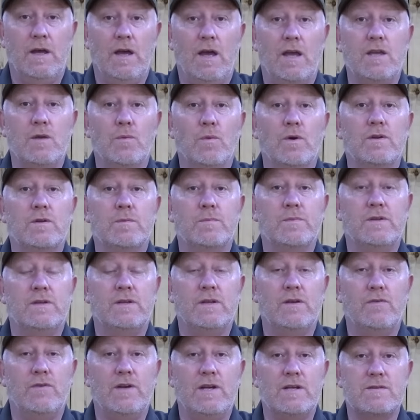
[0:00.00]
and you want them
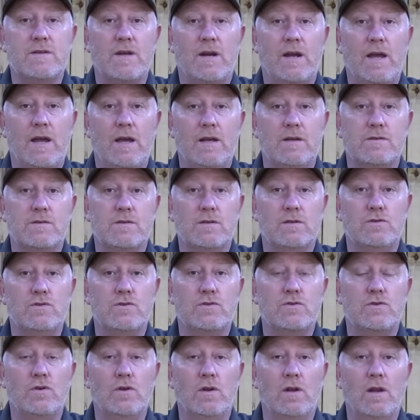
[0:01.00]
to raise their heads, so
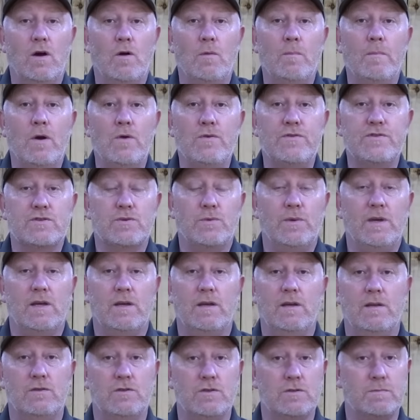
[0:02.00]
just do a little mouth
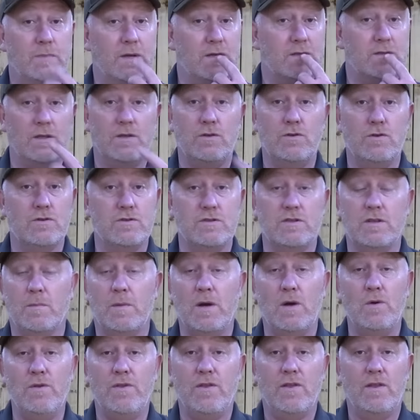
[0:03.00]
squeak, just basically using your
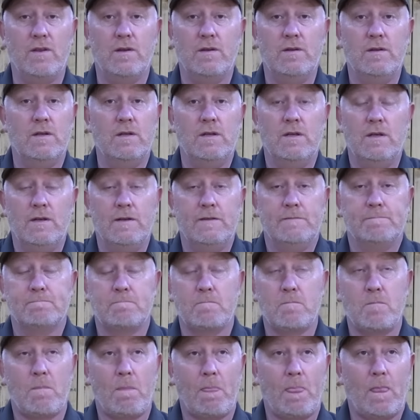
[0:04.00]
mouth.
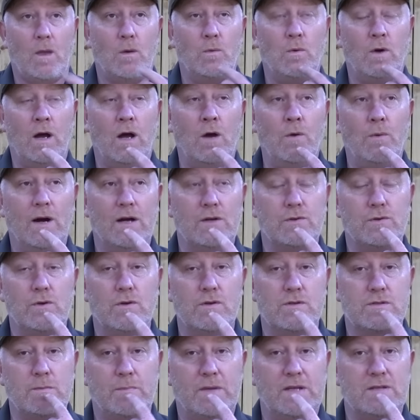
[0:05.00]
Well, how I do
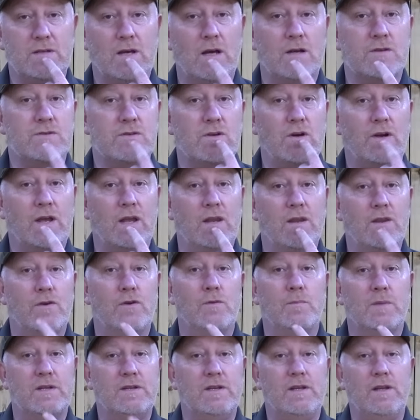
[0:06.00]
it is I suck in
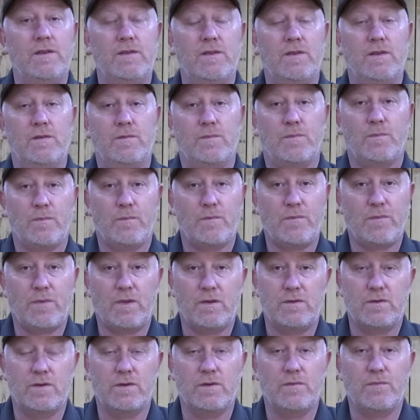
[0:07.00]
through my teeth.
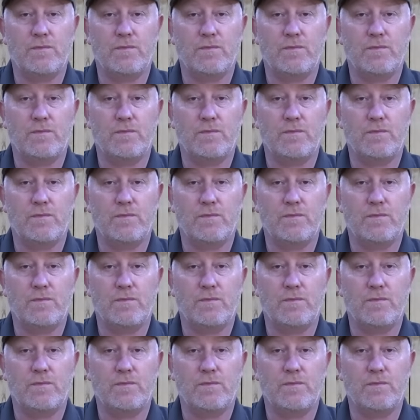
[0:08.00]
So